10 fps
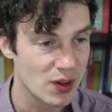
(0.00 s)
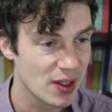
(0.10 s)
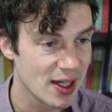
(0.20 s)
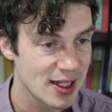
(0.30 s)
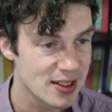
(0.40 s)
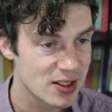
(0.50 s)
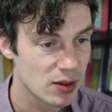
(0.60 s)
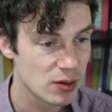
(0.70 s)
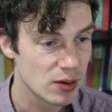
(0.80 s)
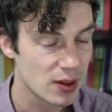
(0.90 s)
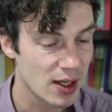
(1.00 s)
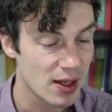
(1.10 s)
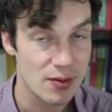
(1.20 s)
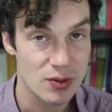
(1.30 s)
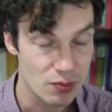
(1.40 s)
you guys,
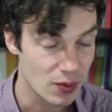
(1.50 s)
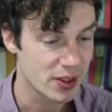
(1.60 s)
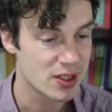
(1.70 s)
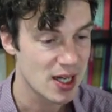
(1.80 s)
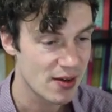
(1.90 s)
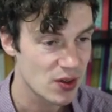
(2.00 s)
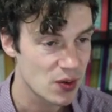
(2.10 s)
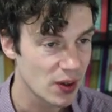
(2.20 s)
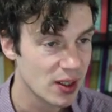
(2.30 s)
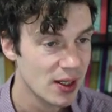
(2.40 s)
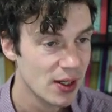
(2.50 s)
if you wanted to dive into it,